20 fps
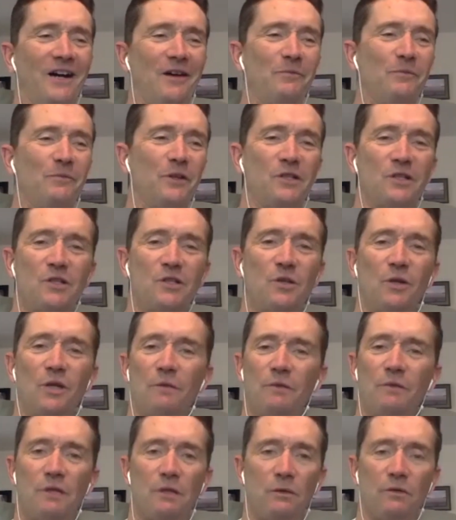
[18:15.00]
they're just doing
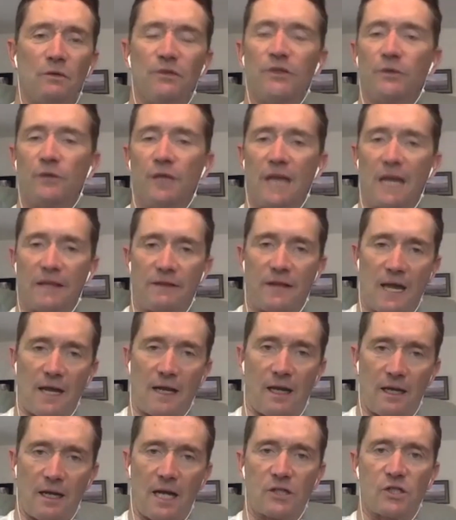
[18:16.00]
it to get that
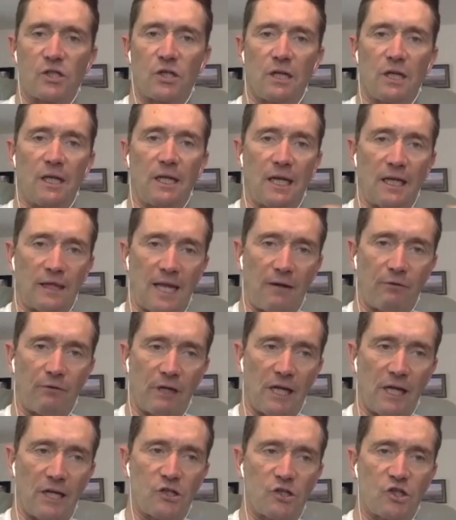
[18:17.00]
connection, to get that
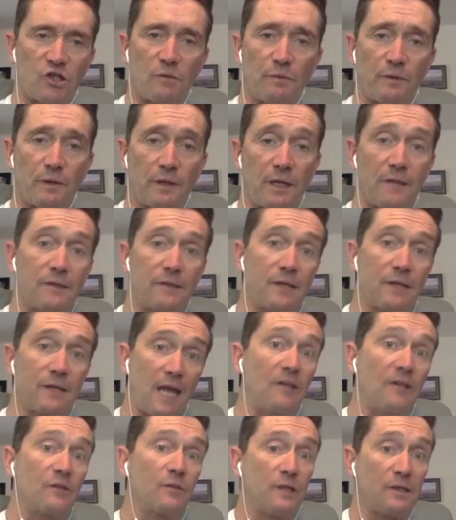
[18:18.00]
relationship, because
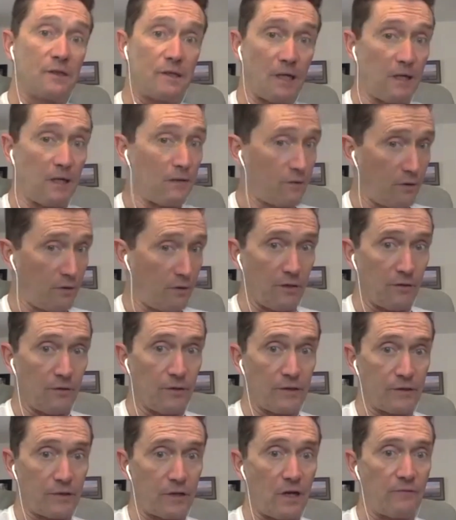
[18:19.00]
again, as we stated earlier in
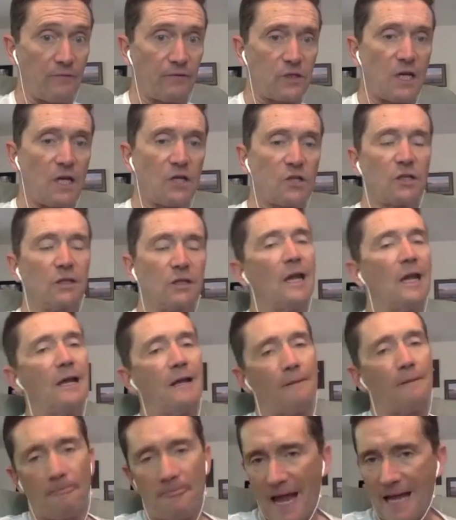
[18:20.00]
this conversation,
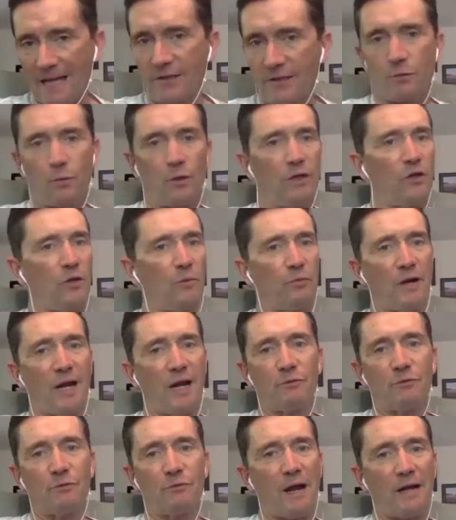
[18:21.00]
that's one of the
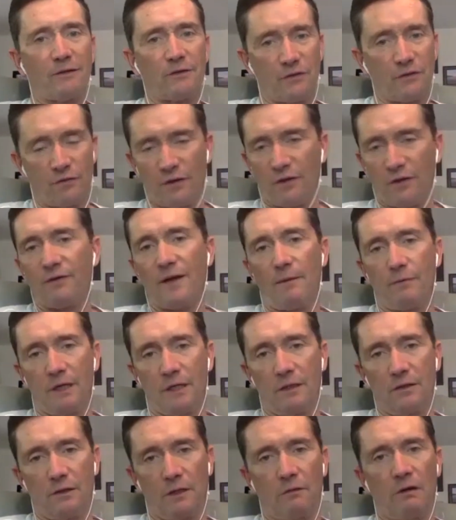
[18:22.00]
prime directives for the
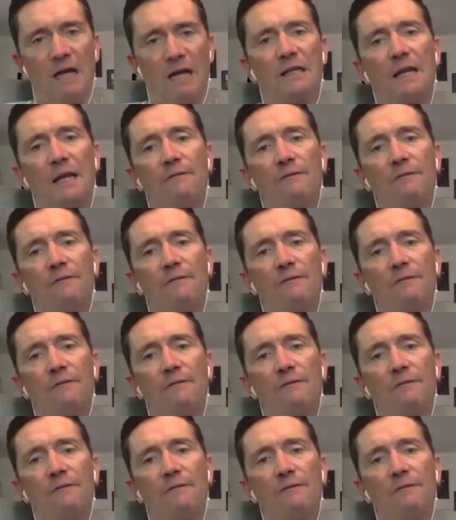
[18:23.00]
feminine, Dodie, right?